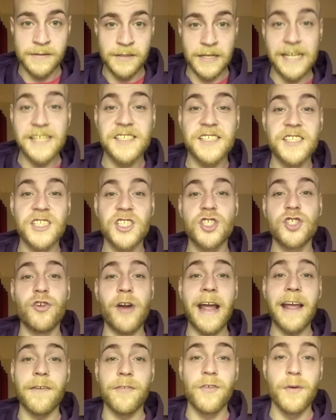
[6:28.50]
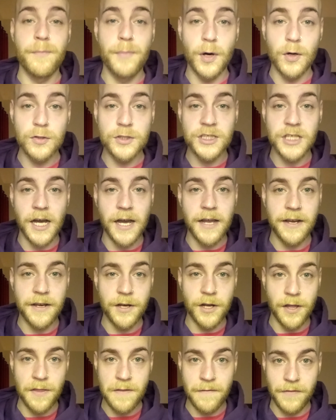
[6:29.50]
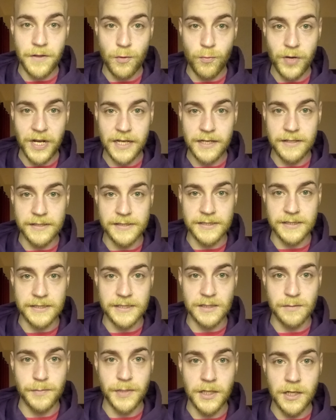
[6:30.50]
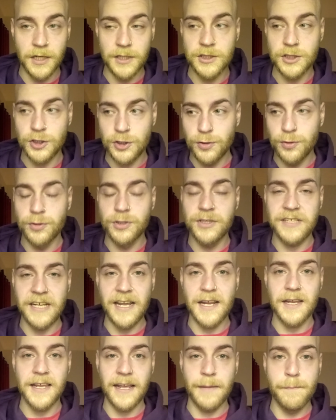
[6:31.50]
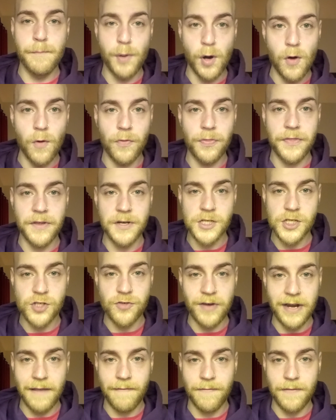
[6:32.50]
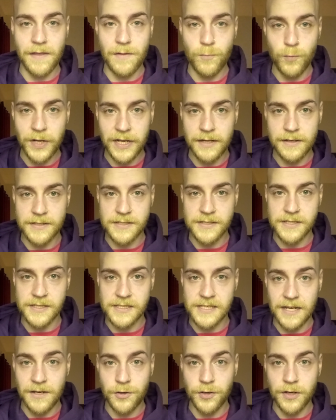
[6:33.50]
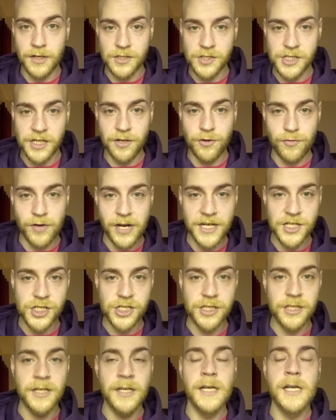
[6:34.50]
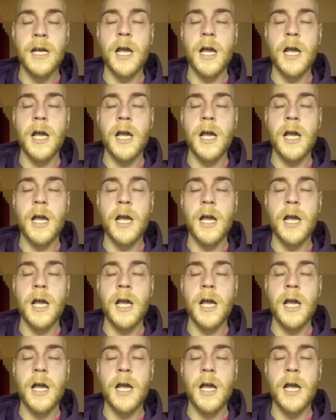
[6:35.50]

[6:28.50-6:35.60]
It's the strength of both sides and none of their weaknesses, because you take both their strengths and weaknesses into consideration,